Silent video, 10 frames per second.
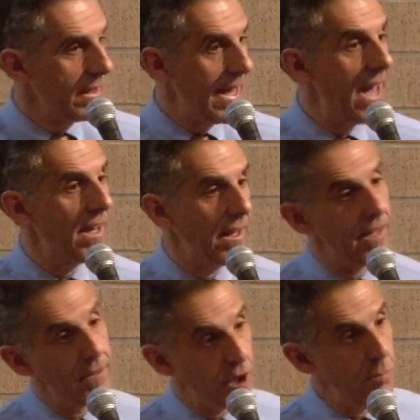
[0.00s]
getting
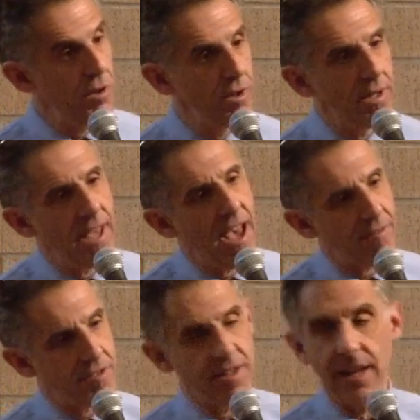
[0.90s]
in the community
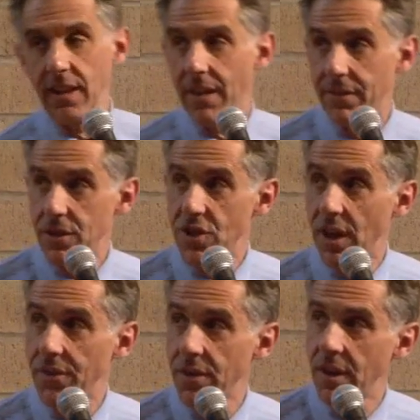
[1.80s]
after they left the
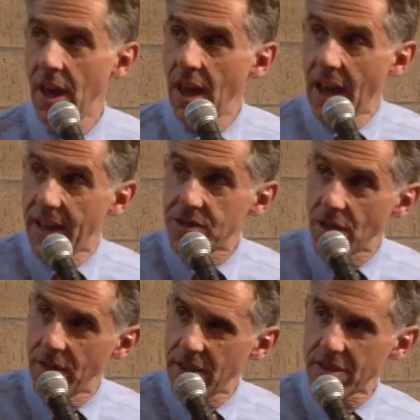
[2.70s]
shelter. And
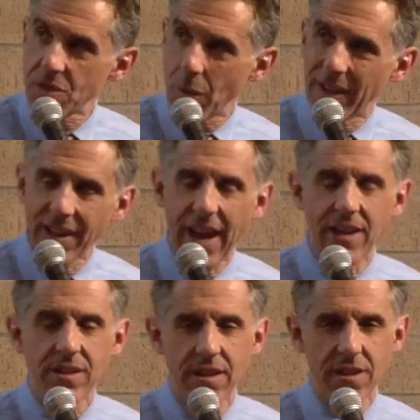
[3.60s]
so this is what
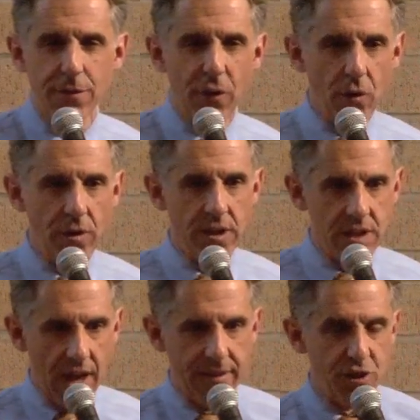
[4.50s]
led to this focus
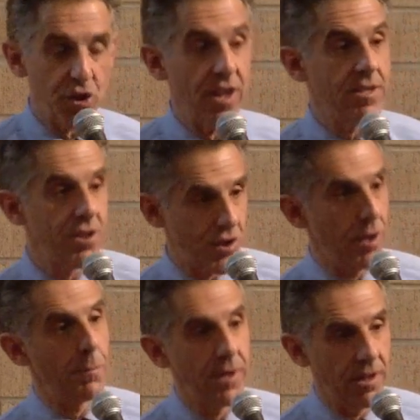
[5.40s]
on this
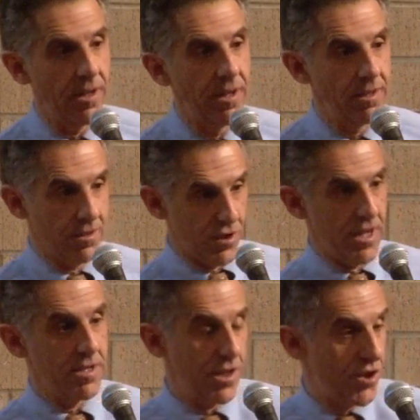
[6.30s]
transitional period.
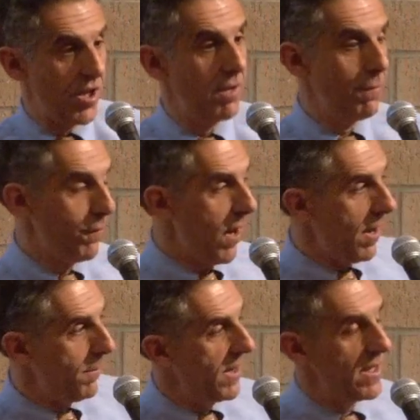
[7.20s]
Transition
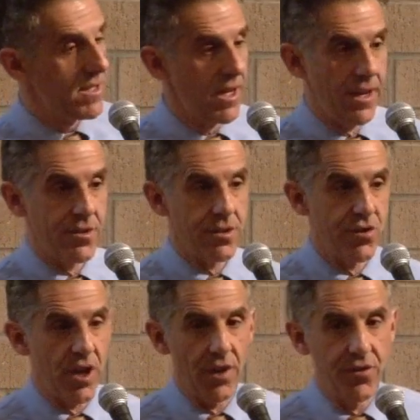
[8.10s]
from, in this case, the
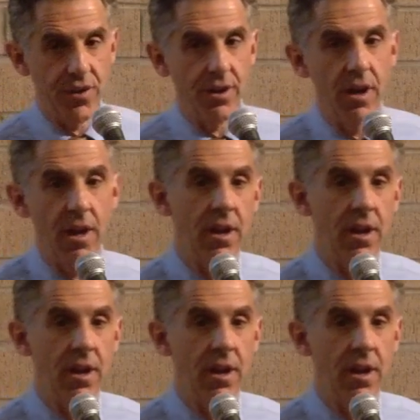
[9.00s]
shelter